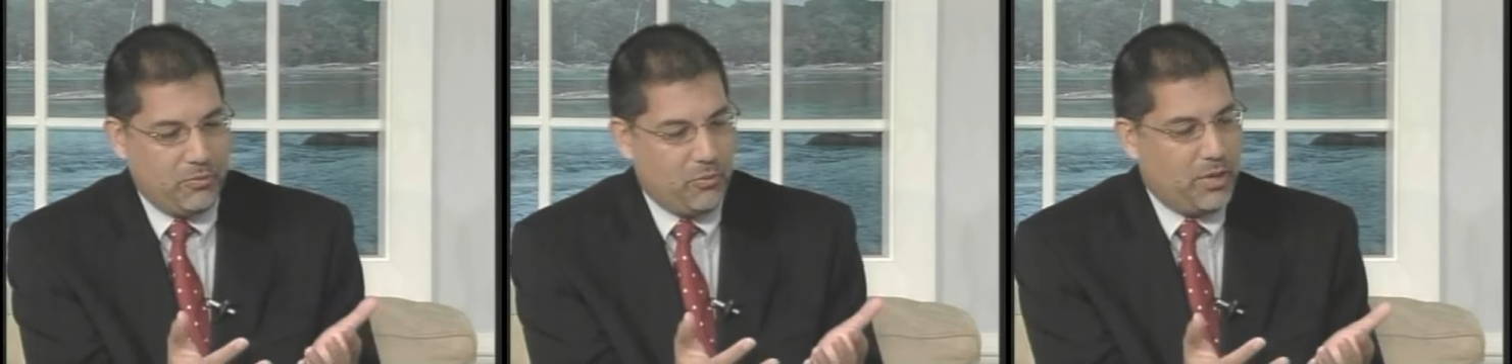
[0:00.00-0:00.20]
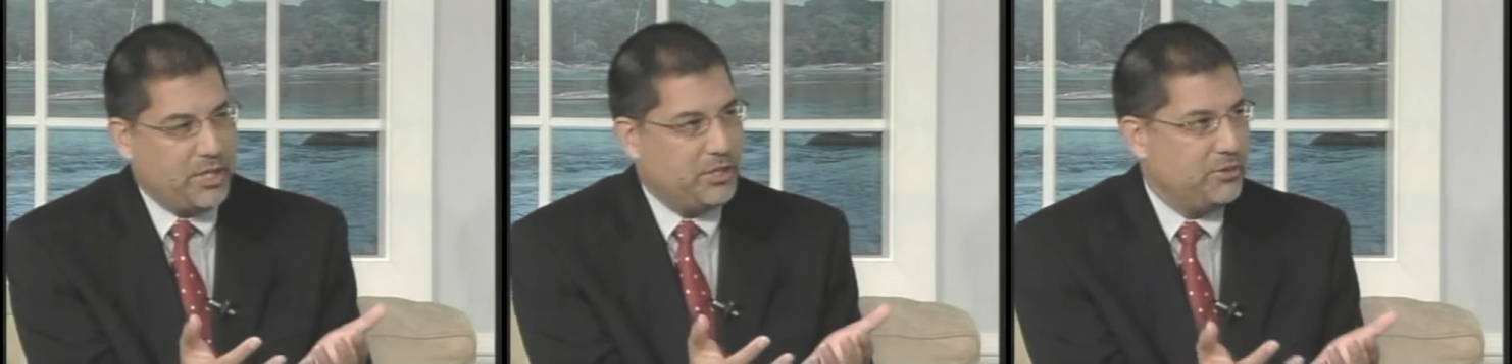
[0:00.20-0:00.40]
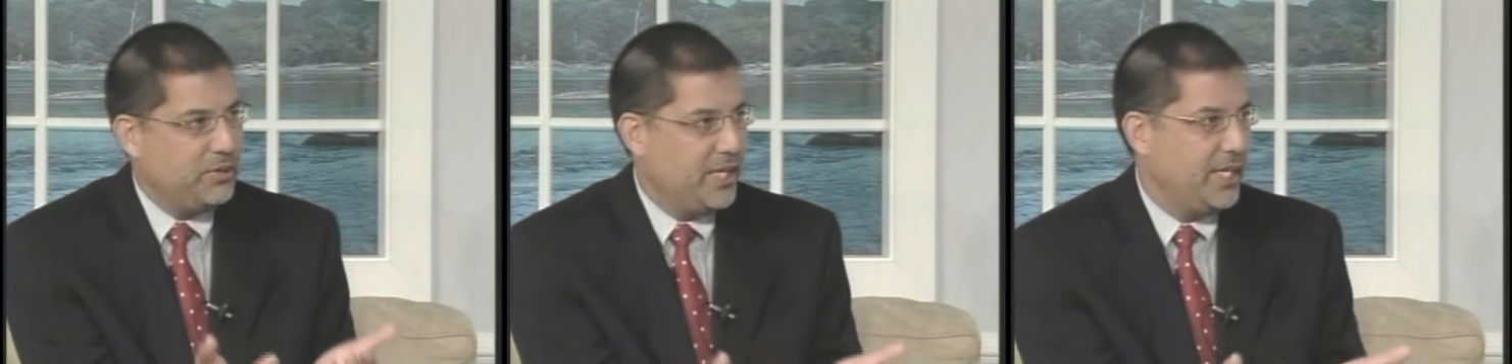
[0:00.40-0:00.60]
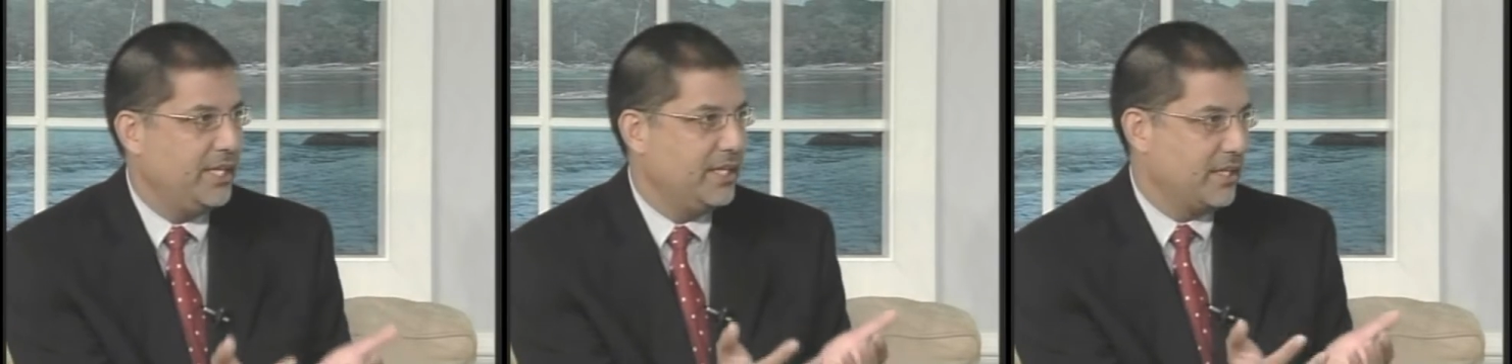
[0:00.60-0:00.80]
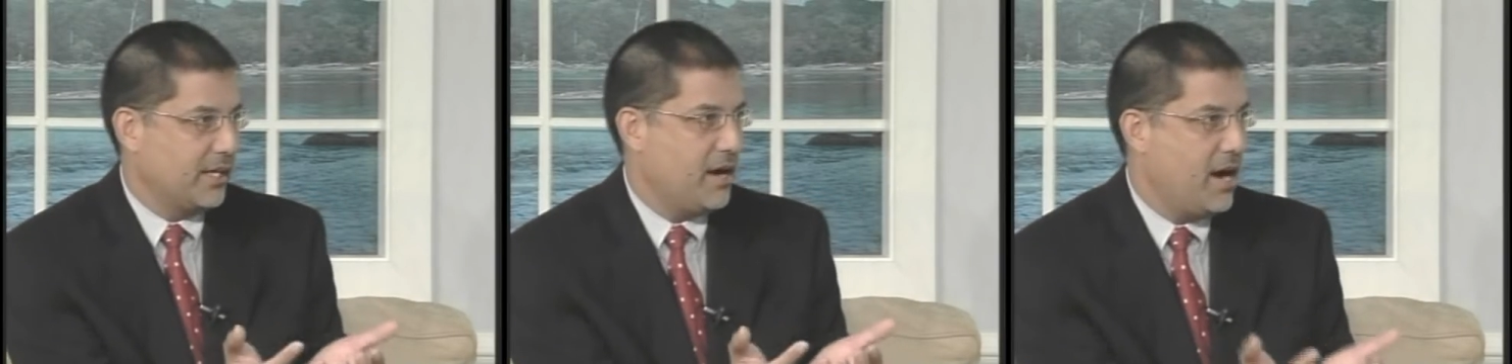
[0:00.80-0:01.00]
what you
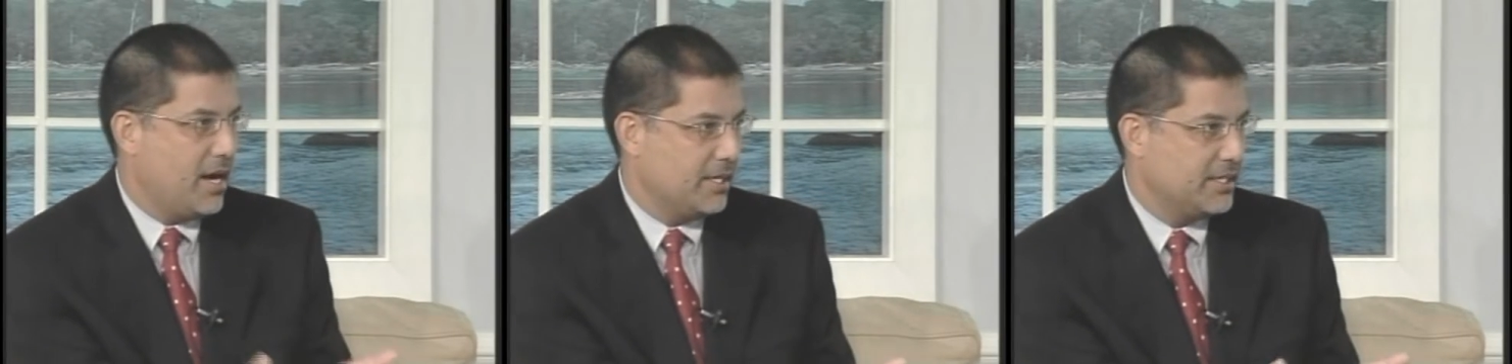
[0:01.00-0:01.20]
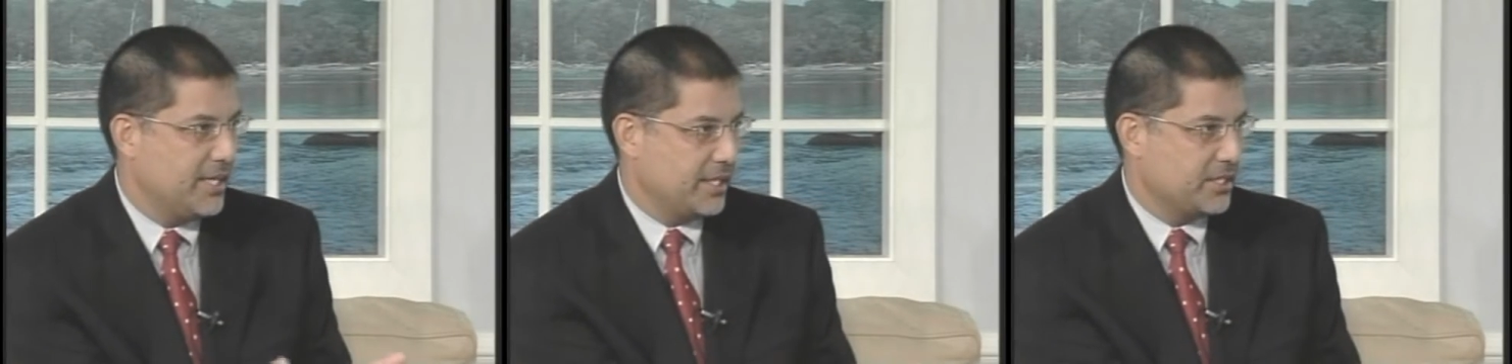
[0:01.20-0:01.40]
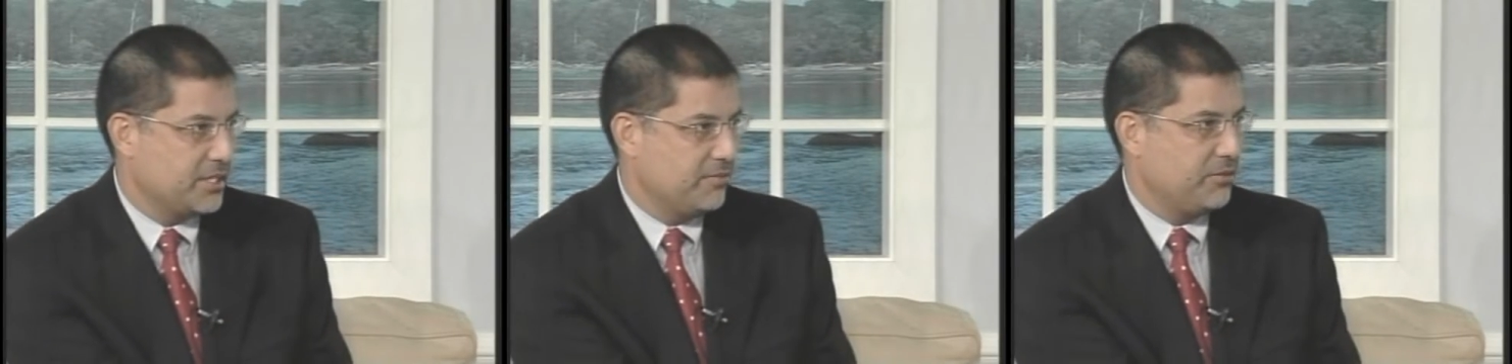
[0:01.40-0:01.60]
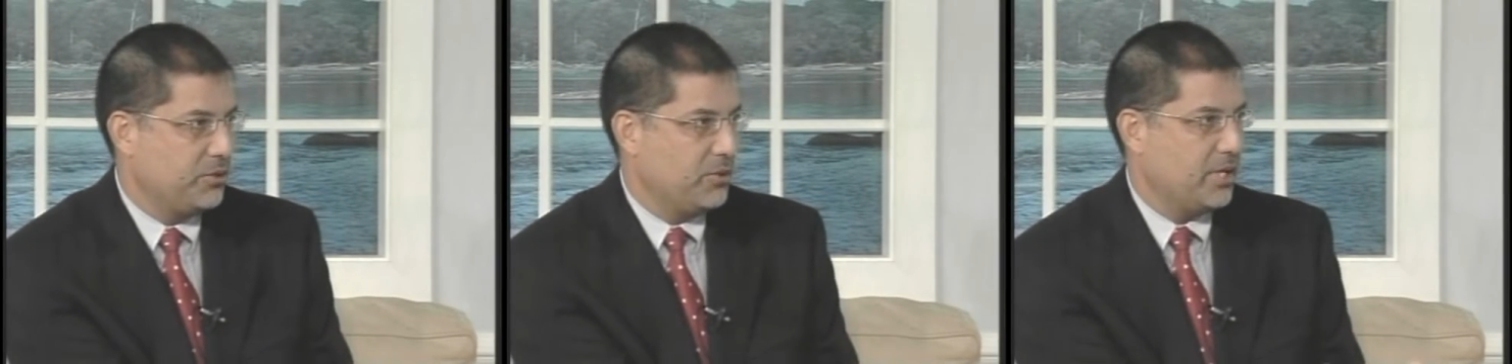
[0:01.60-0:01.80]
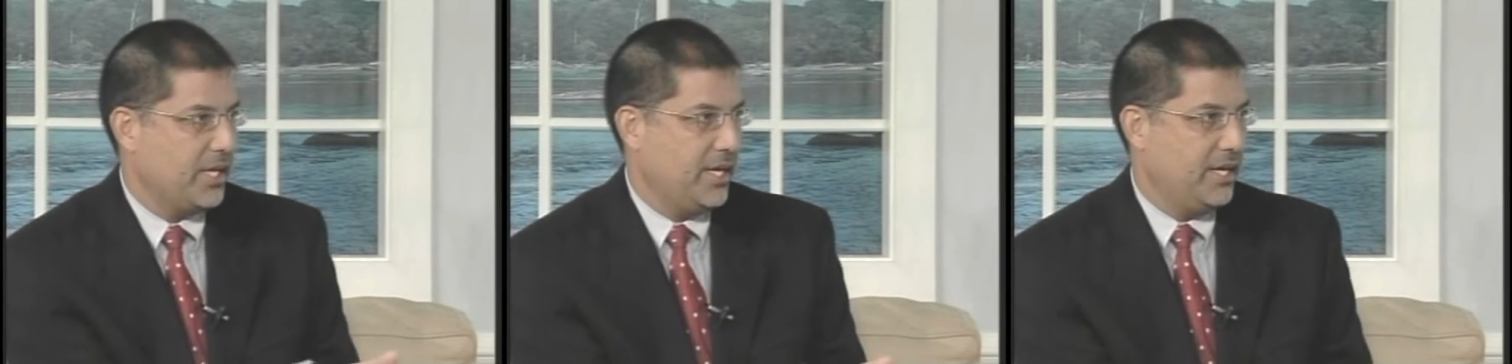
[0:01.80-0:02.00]
need in the context of
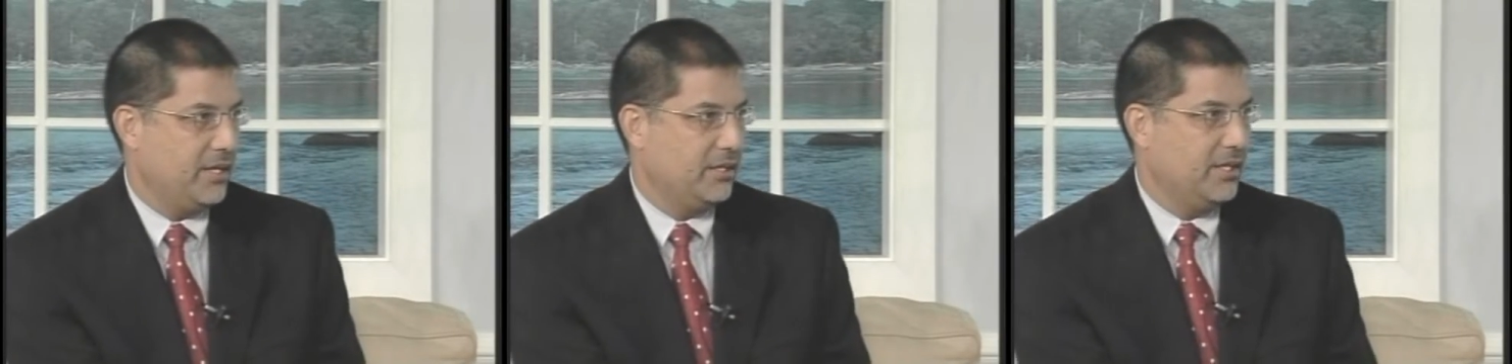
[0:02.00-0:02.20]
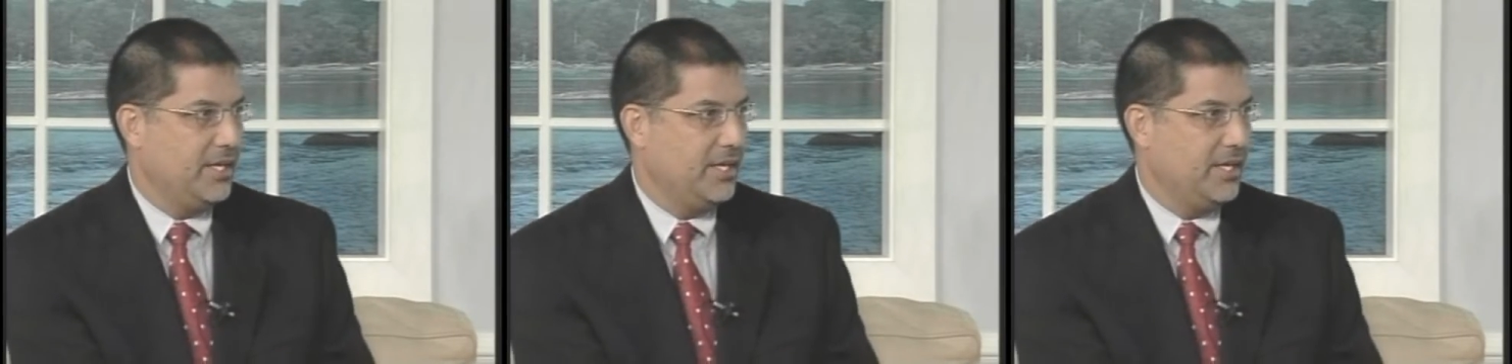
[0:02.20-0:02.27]
your care.